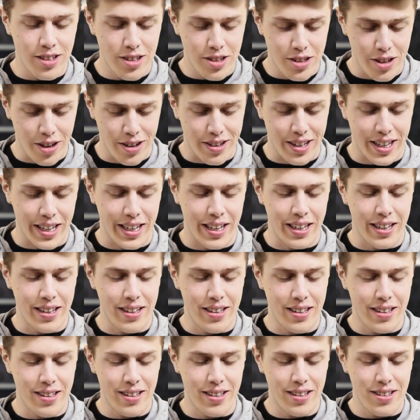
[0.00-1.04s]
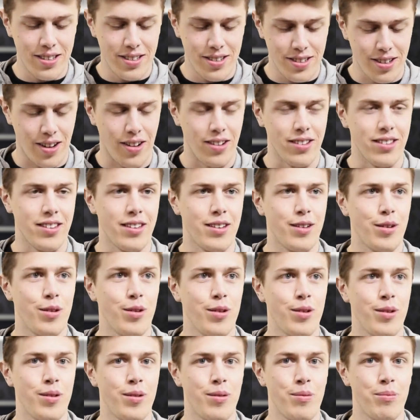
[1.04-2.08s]
turkey, salt,
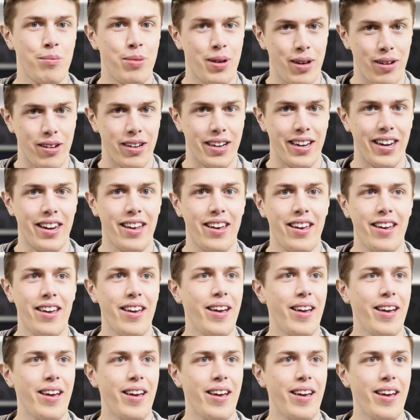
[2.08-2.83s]
period.